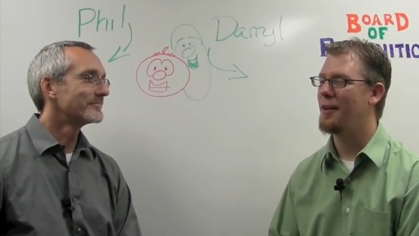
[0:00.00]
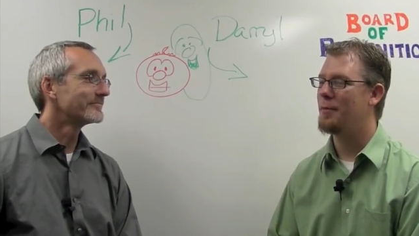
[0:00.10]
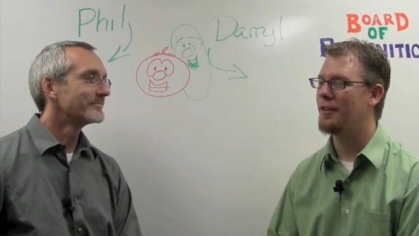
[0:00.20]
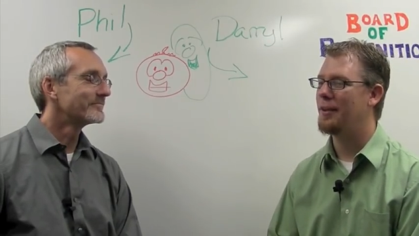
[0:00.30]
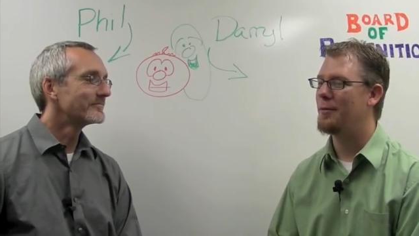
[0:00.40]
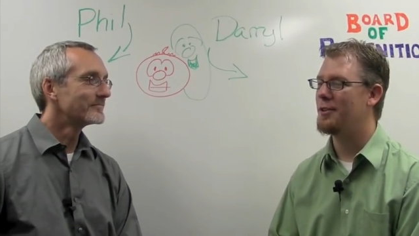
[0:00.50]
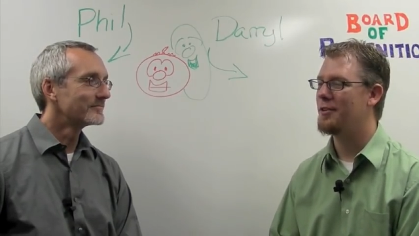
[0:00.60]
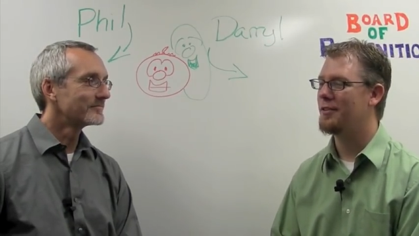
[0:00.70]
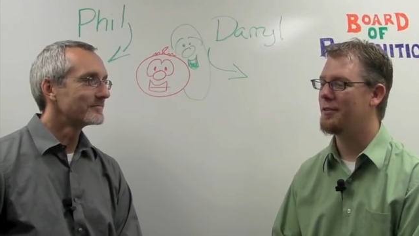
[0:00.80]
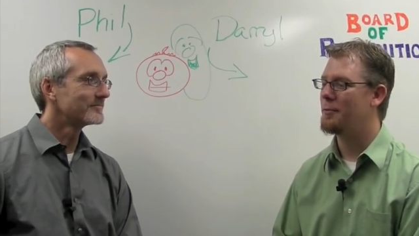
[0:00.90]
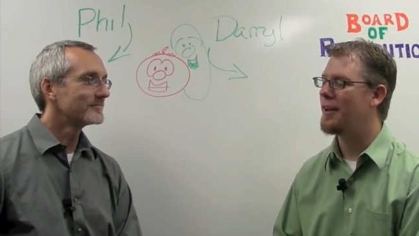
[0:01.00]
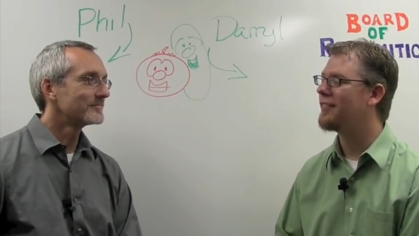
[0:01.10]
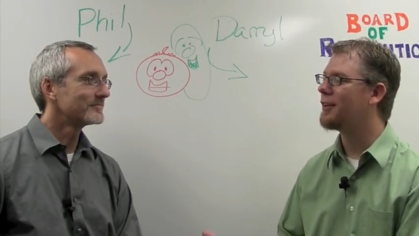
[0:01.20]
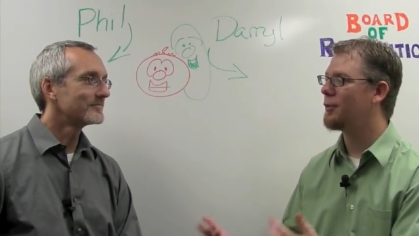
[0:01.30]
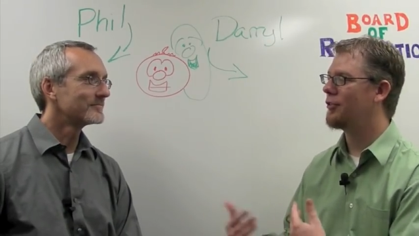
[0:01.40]
Speaker 1: I picked up that you, you,
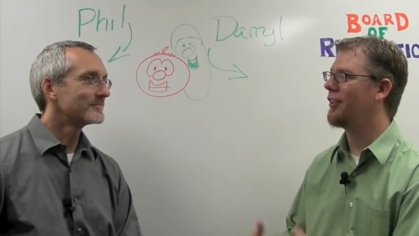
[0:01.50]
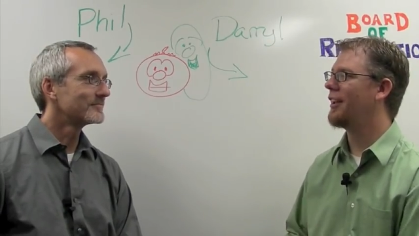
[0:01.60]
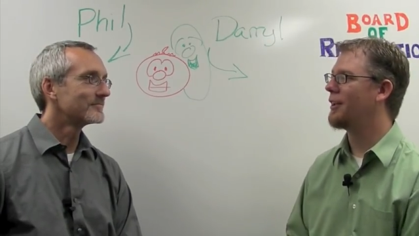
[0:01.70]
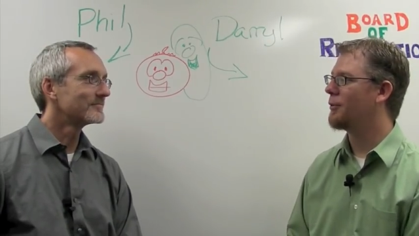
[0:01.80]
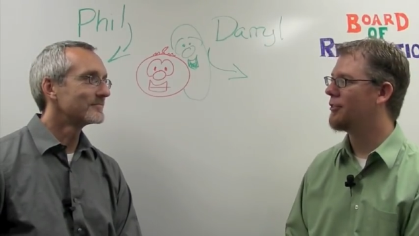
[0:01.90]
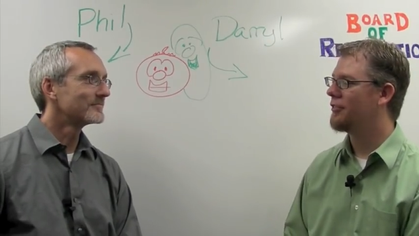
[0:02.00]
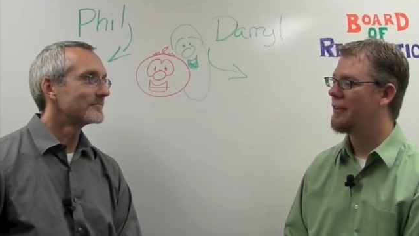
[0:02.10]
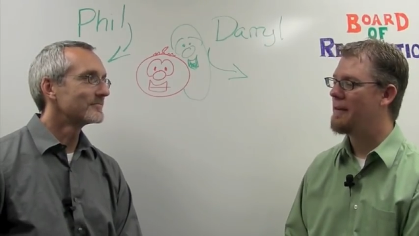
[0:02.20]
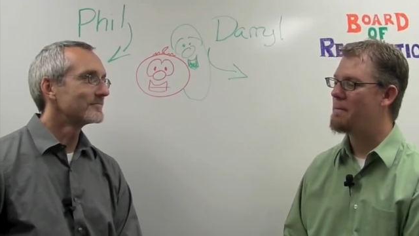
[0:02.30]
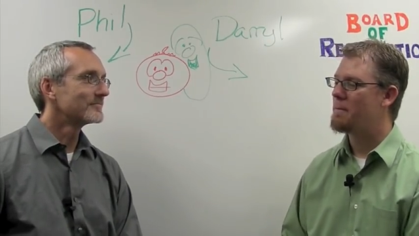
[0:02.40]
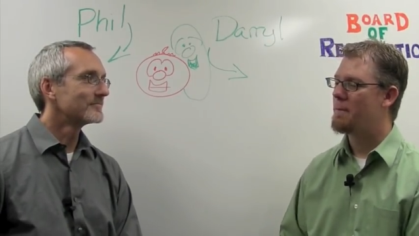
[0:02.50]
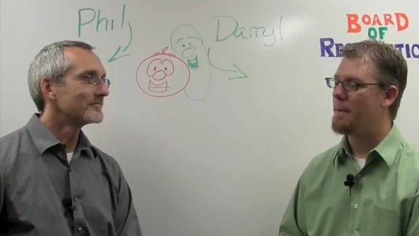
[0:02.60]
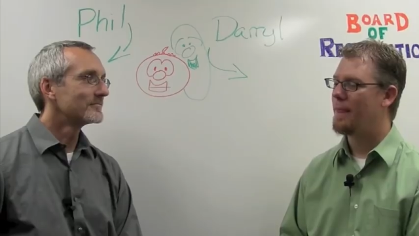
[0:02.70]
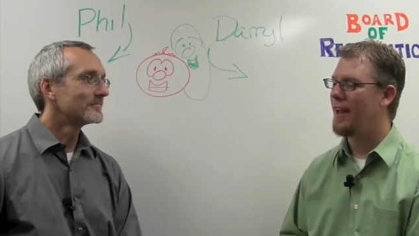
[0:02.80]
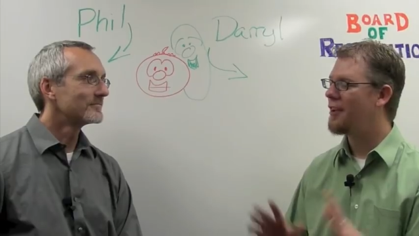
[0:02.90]
basically were saying was,
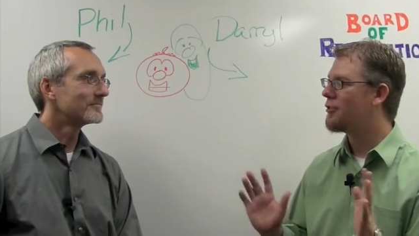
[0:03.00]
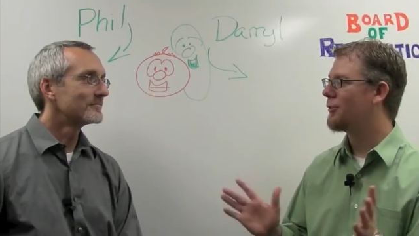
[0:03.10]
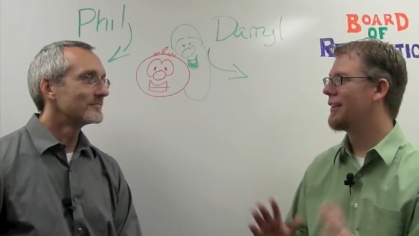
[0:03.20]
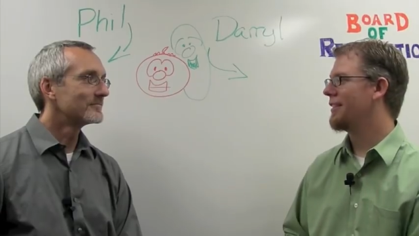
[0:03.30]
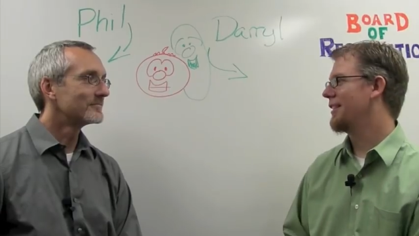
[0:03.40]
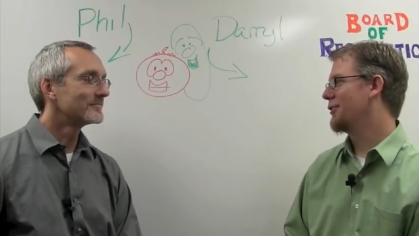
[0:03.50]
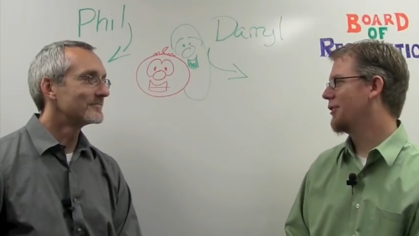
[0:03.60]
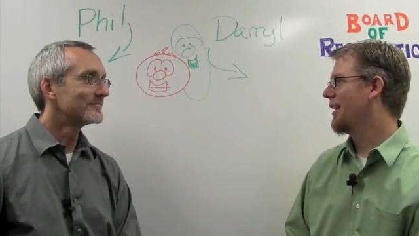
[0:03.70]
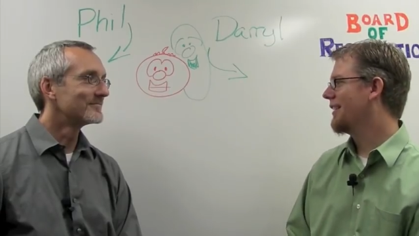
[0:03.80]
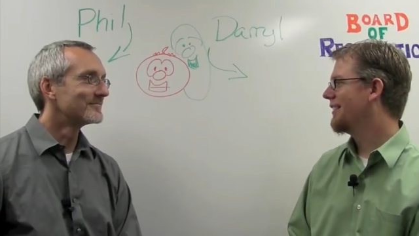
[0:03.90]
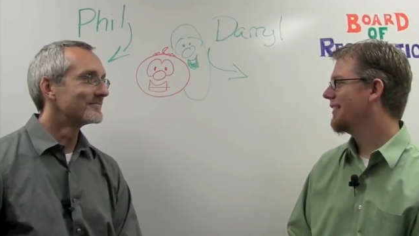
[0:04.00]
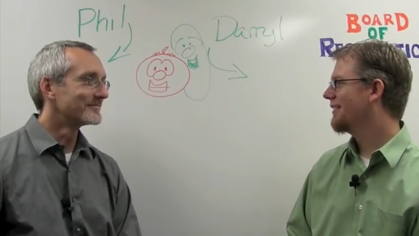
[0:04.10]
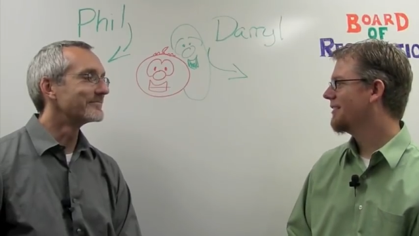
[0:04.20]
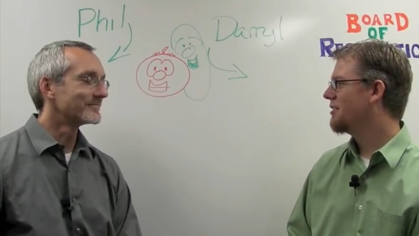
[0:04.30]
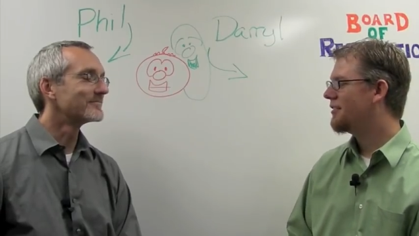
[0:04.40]
I don't do anything great.
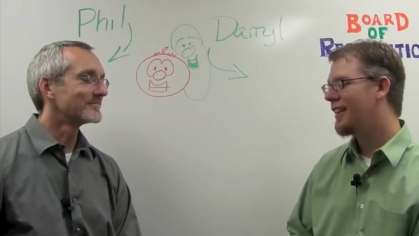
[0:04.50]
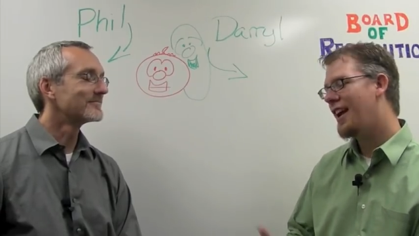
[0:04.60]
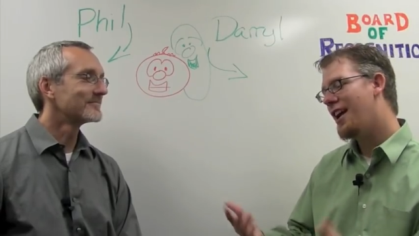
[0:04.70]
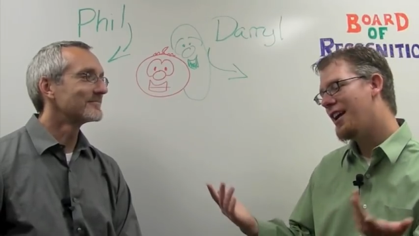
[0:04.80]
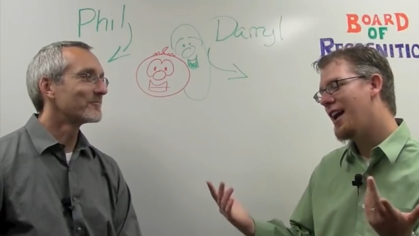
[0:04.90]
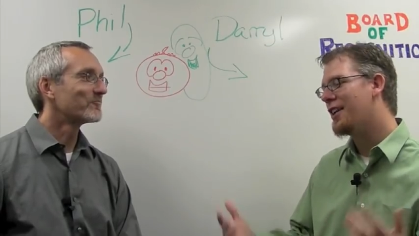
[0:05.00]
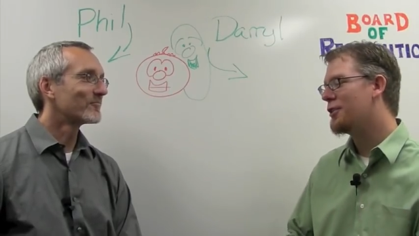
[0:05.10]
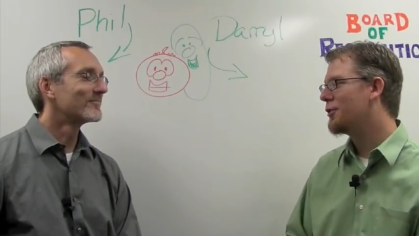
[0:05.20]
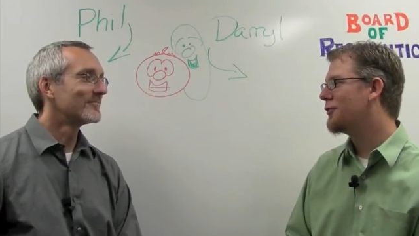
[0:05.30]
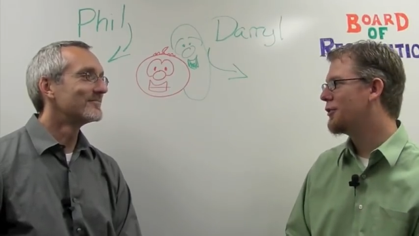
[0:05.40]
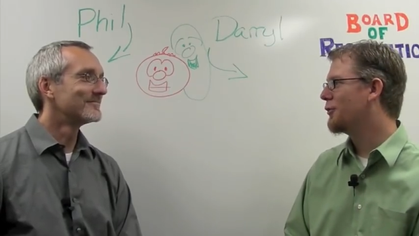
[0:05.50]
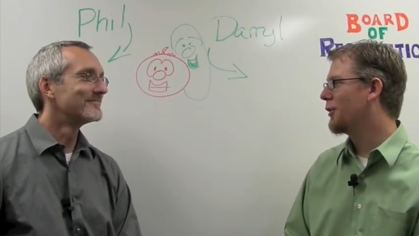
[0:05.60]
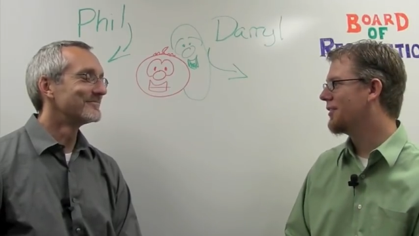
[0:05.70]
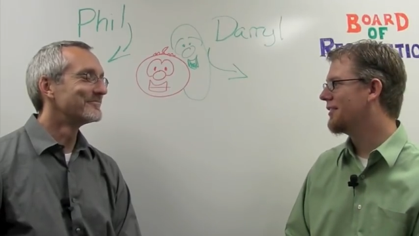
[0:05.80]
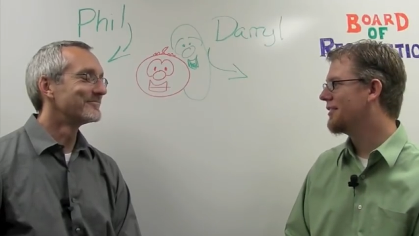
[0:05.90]
You said ah, I, I can do a few
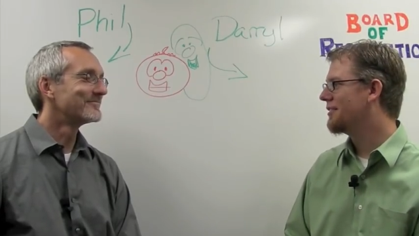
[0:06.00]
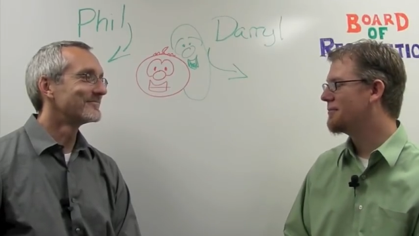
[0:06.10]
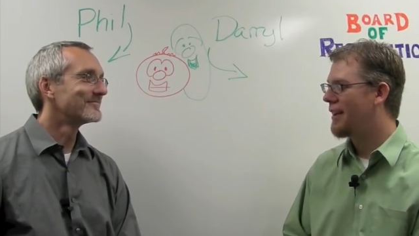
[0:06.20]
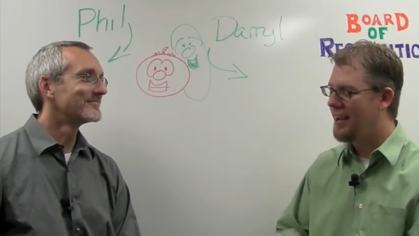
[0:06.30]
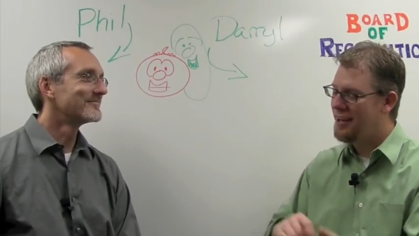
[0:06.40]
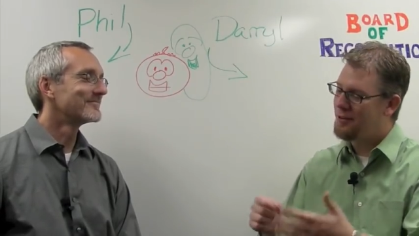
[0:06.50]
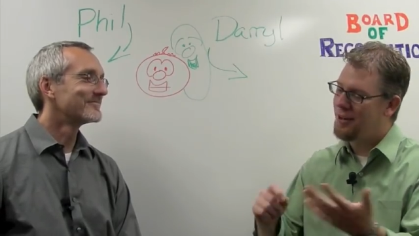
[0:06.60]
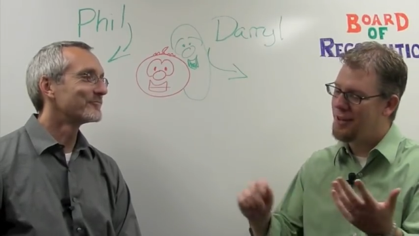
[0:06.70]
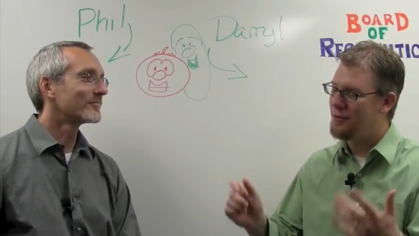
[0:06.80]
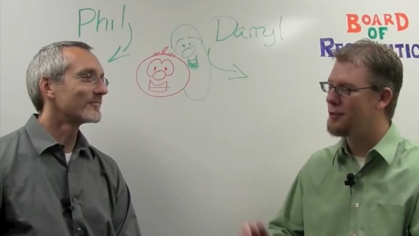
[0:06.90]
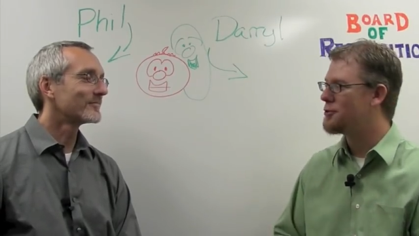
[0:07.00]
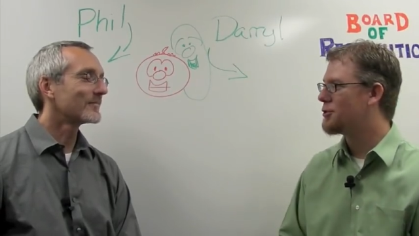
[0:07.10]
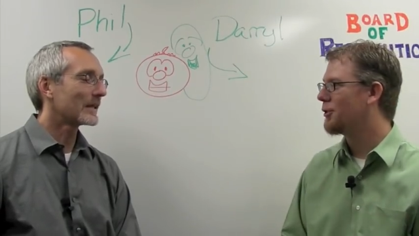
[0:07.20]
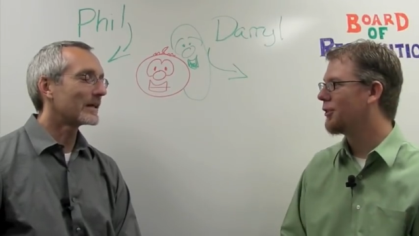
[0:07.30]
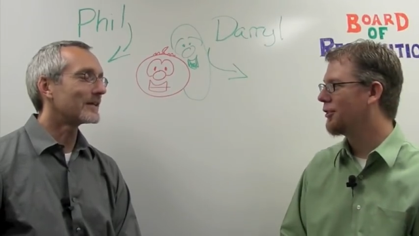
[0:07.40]
voices. I can write a few
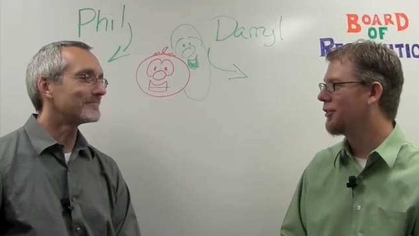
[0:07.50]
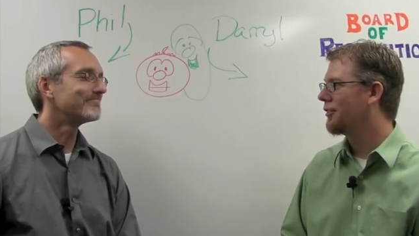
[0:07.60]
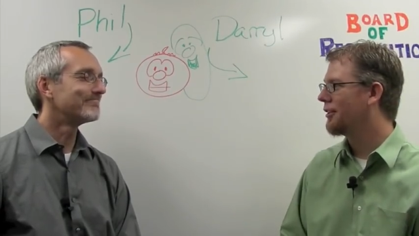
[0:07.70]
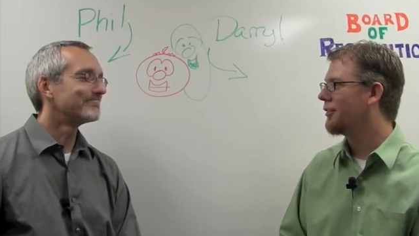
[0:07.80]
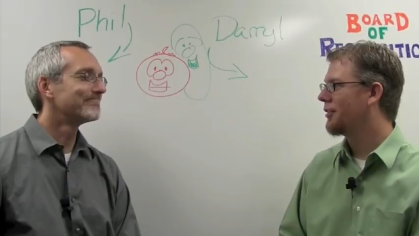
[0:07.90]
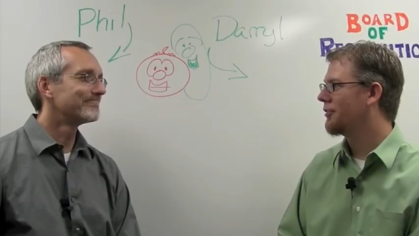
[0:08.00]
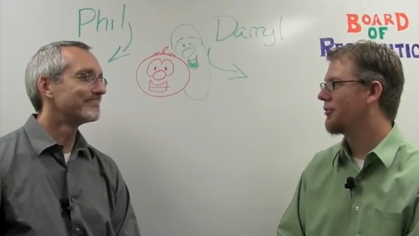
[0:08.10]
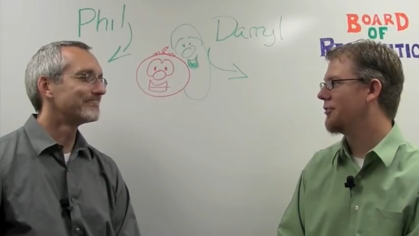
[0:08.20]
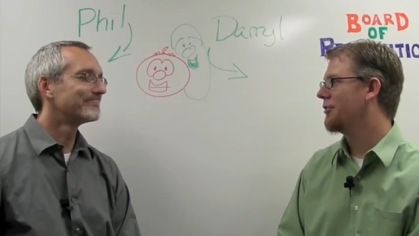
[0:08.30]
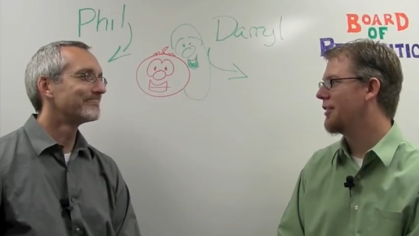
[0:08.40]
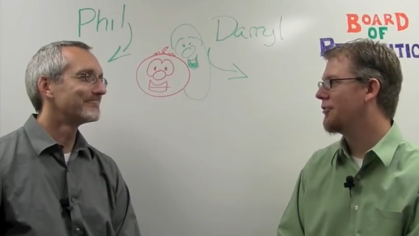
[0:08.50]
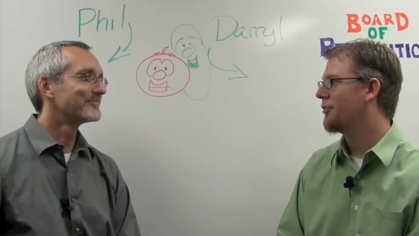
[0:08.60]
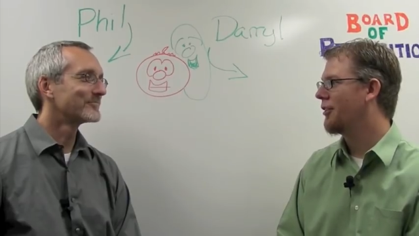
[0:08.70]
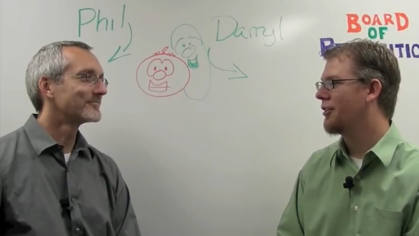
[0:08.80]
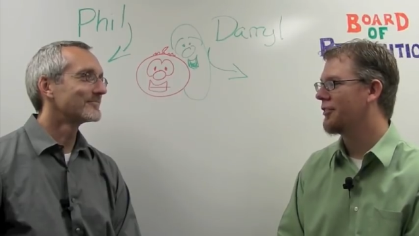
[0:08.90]
short yeah. little lyrics and, and
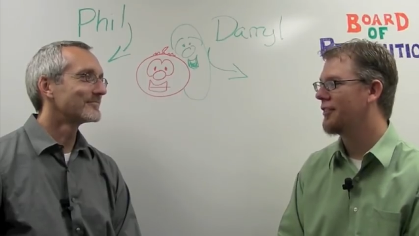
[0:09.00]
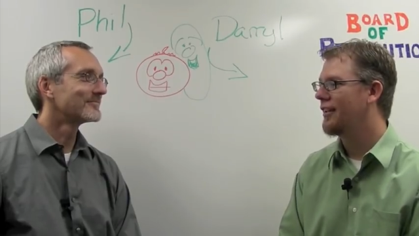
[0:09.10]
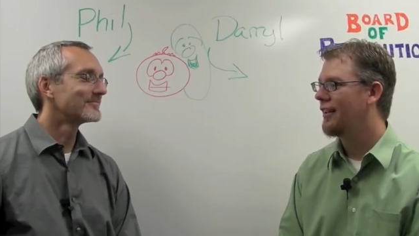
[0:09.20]
songs